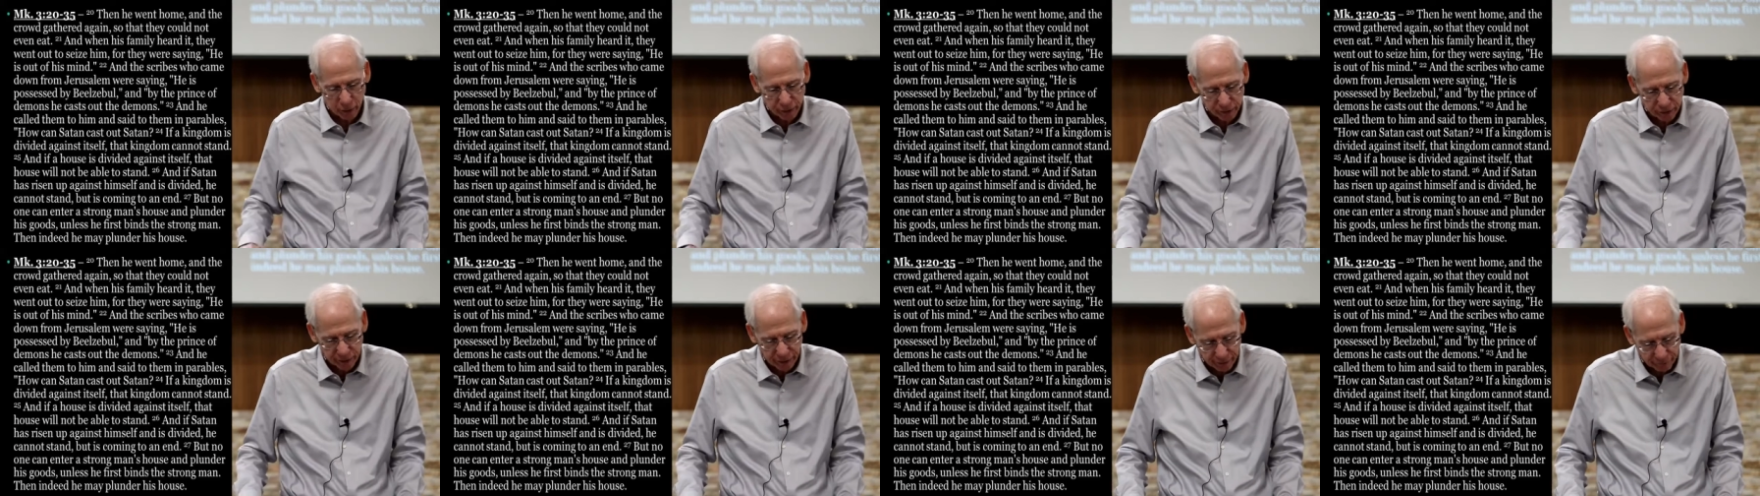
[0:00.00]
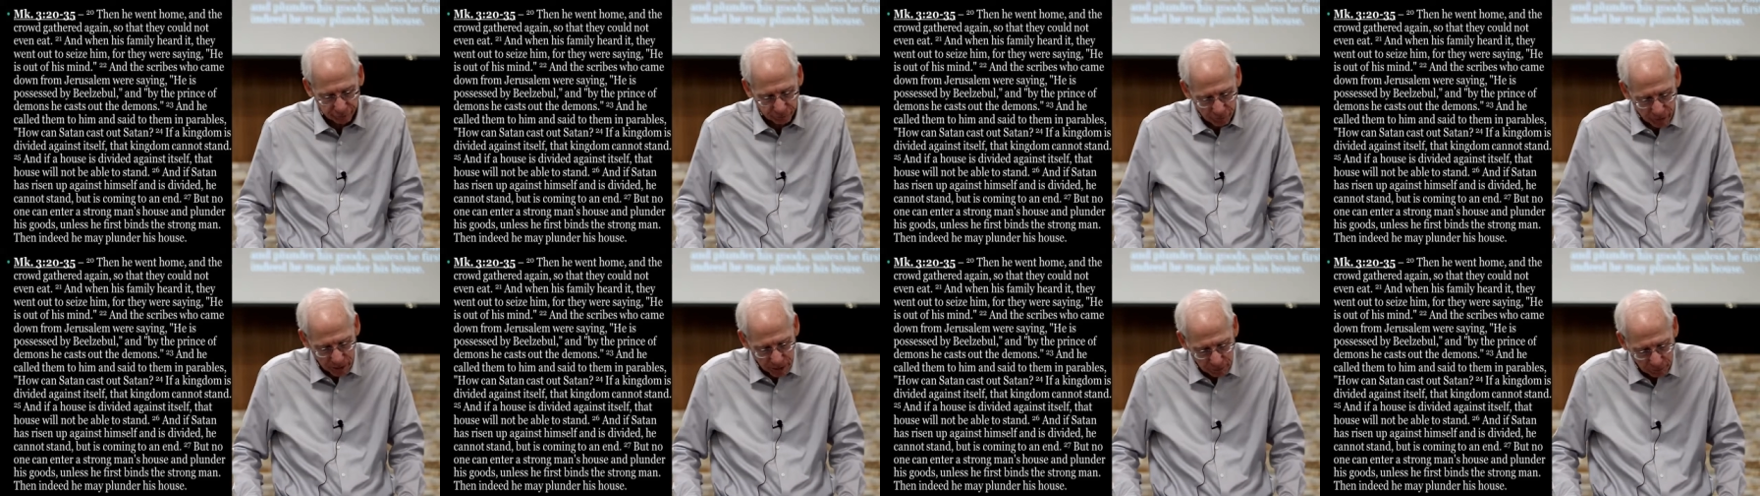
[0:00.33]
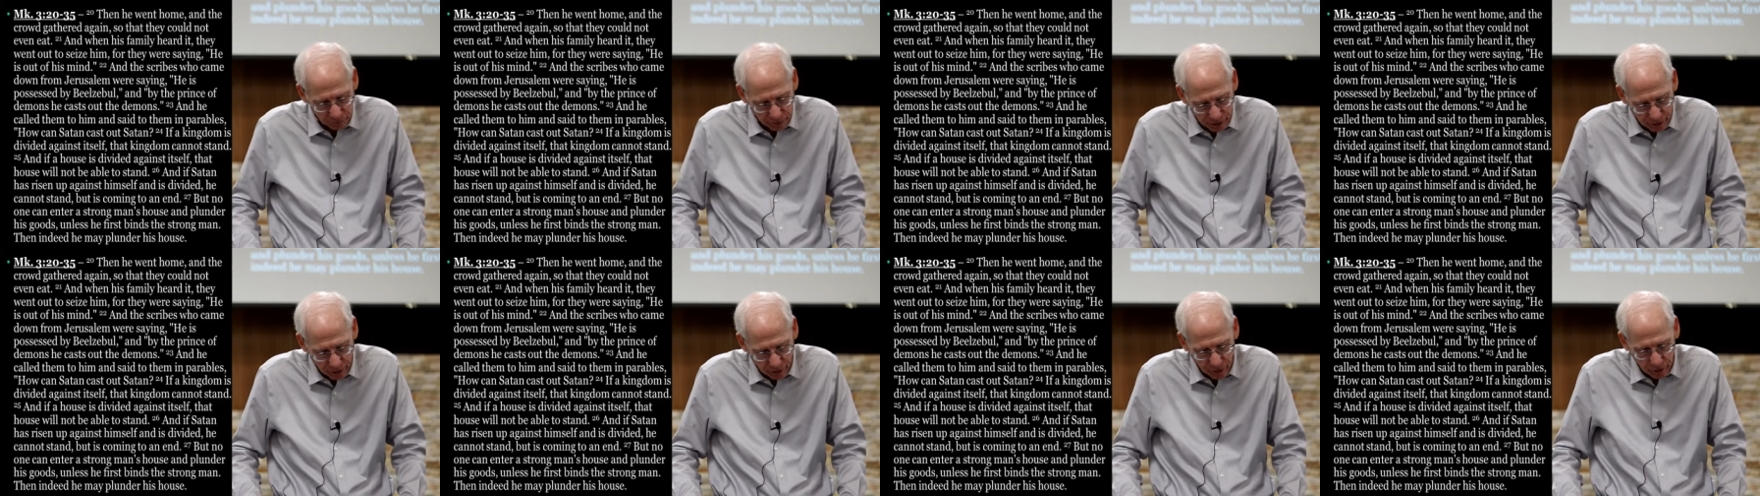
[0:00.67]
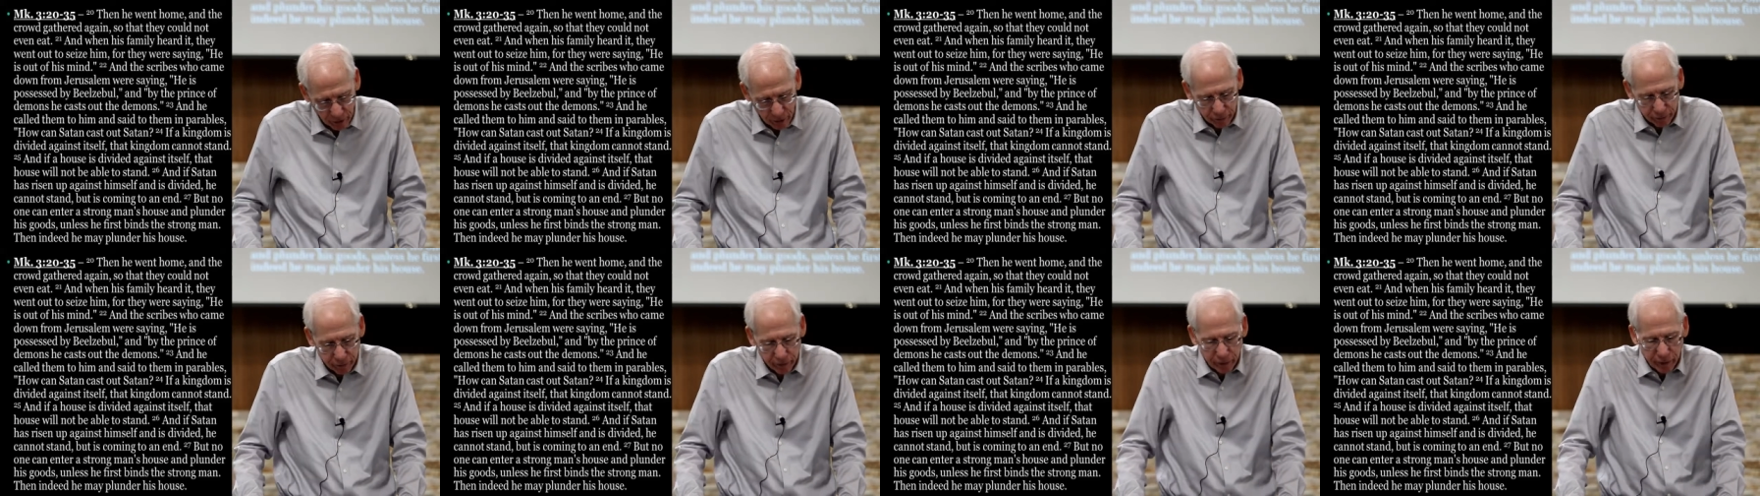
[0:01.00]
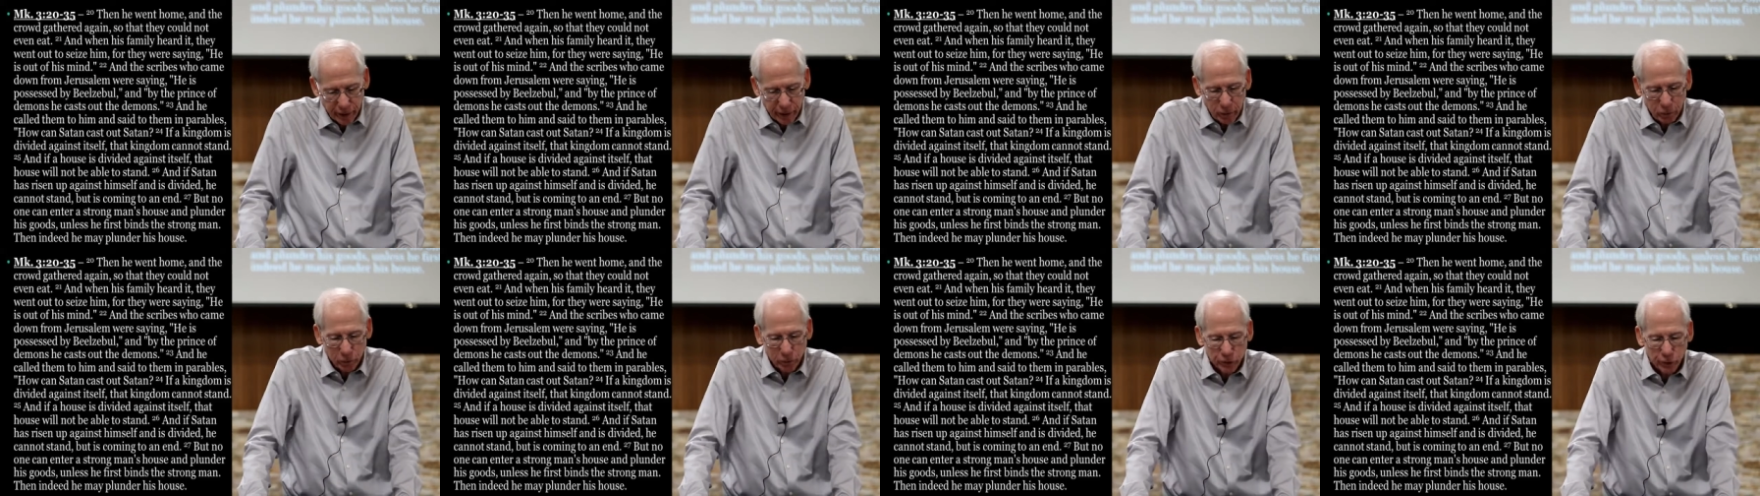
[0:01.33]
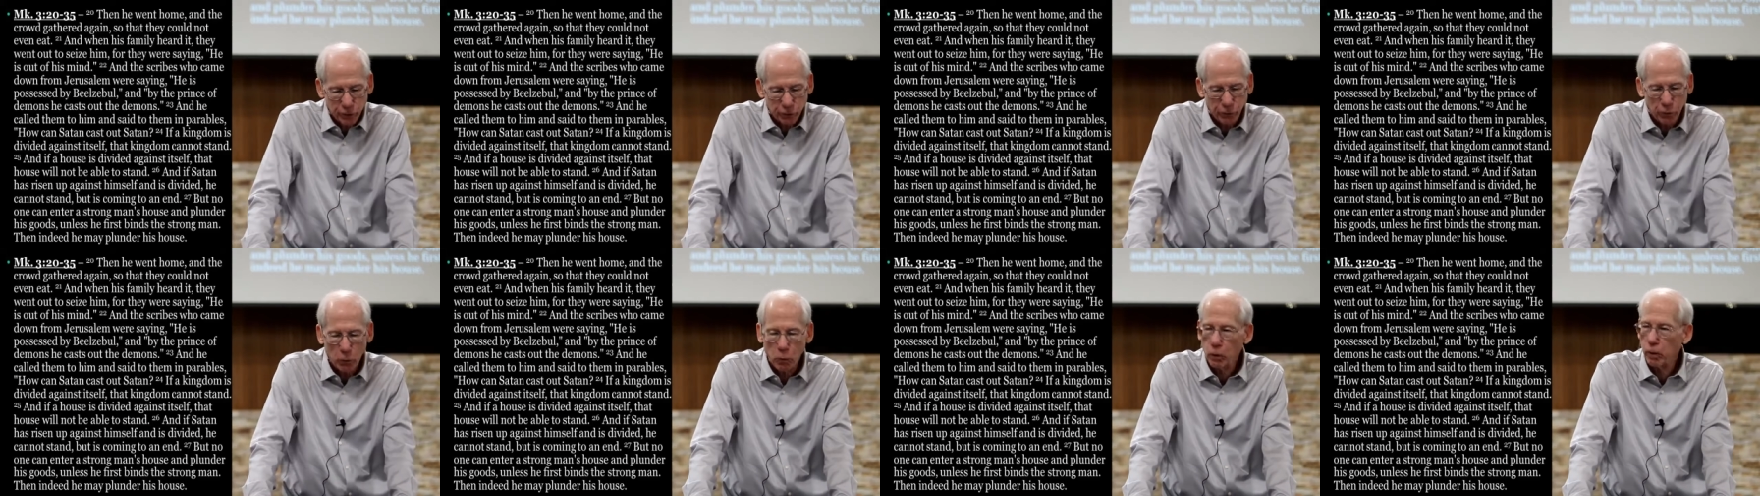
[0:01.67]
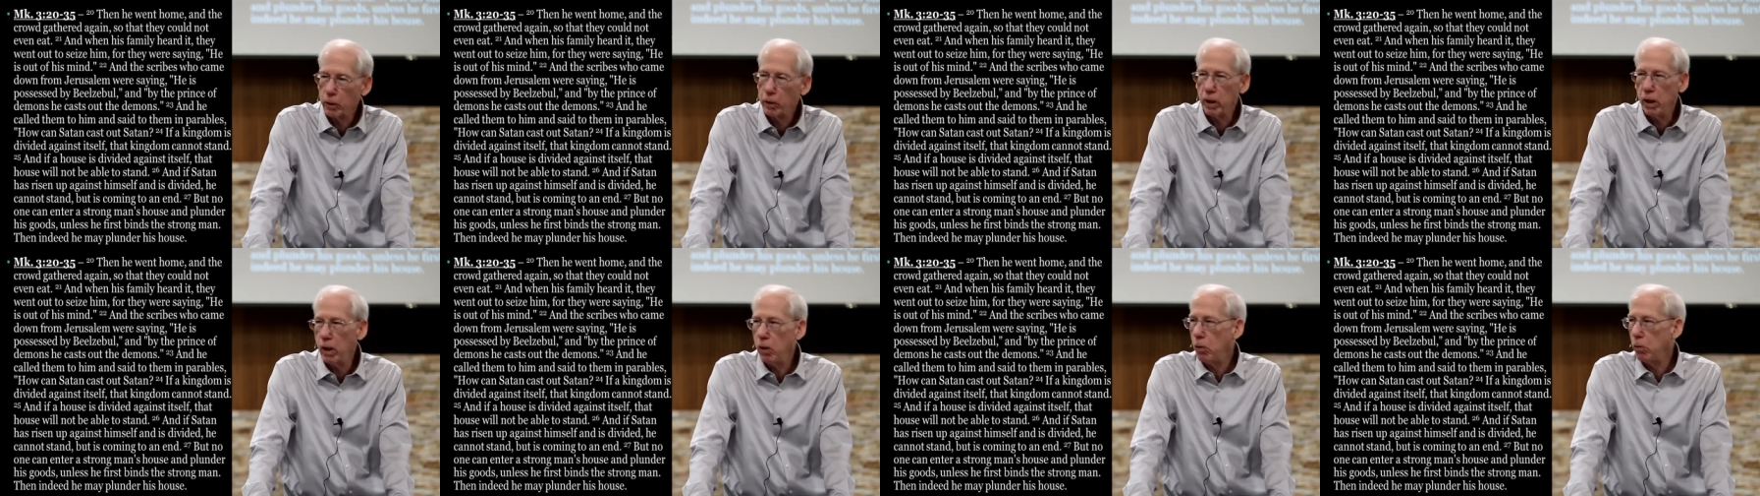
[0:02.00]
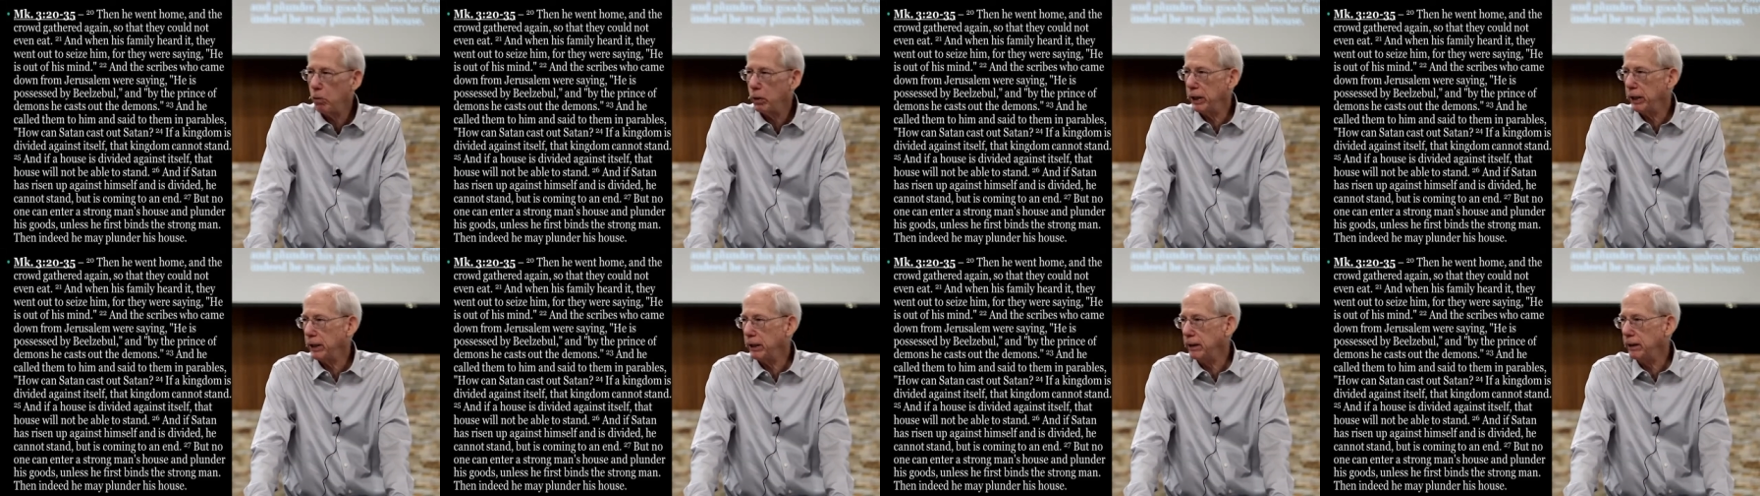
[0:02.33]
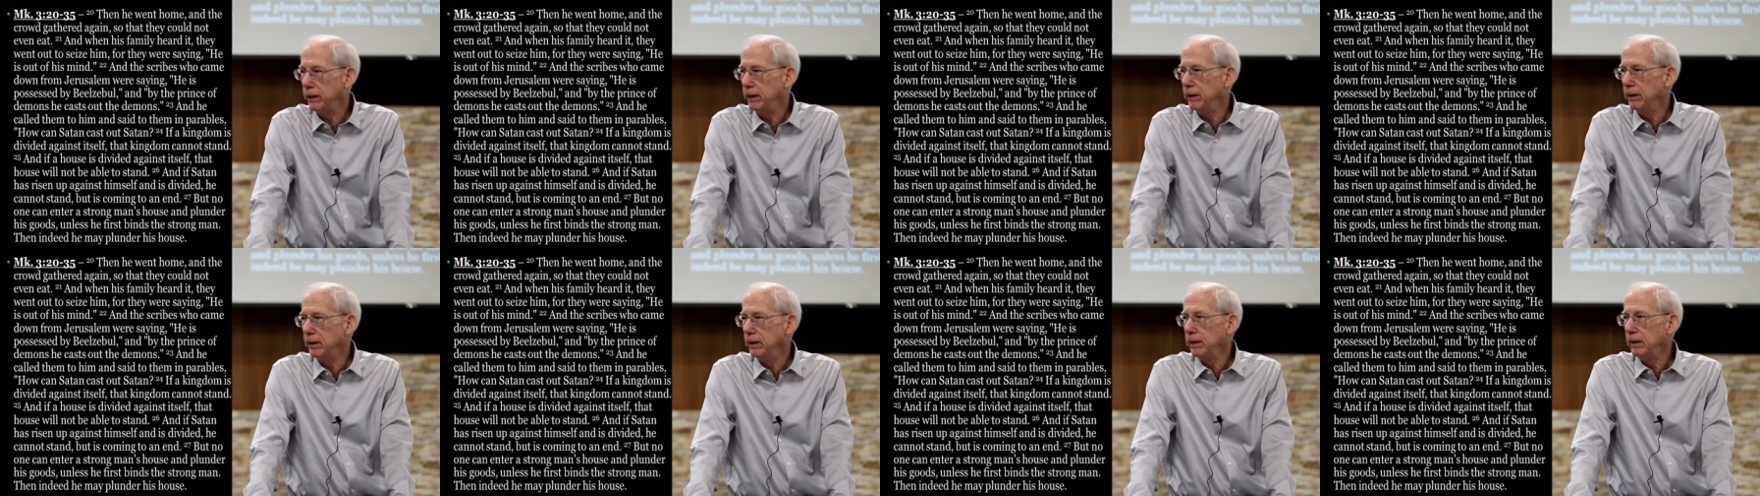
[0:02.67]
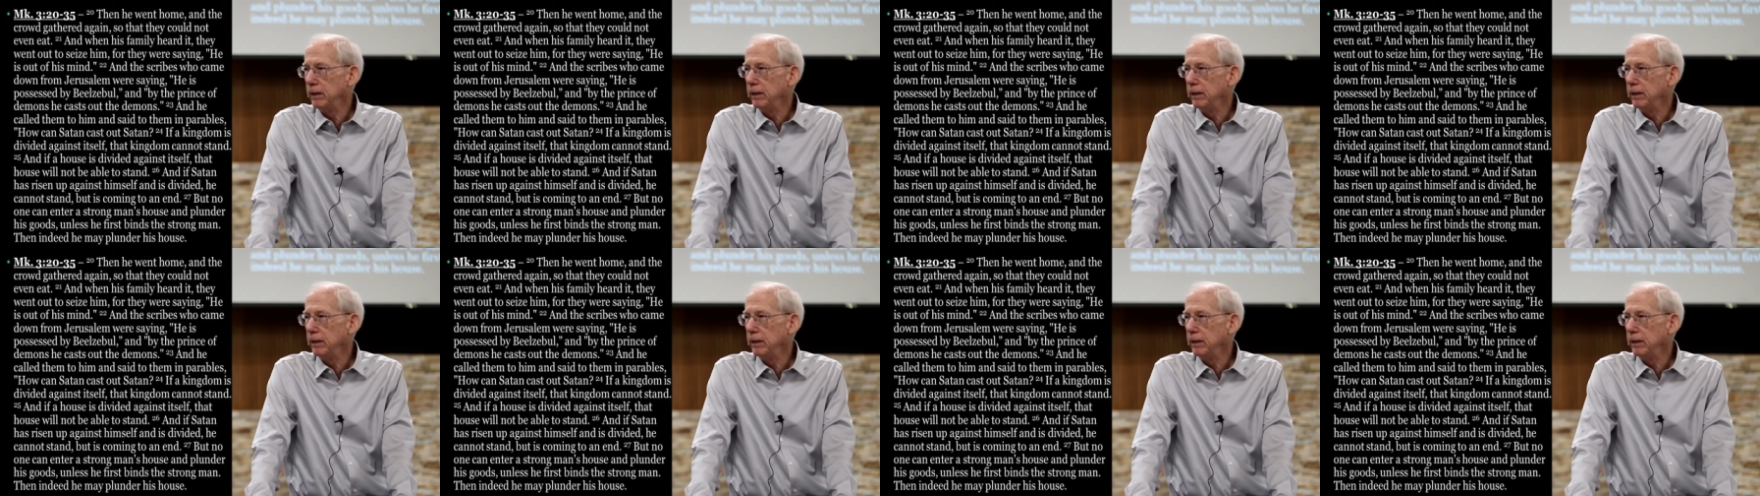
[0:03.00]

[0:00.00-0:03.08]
When his family heard that he was foregoing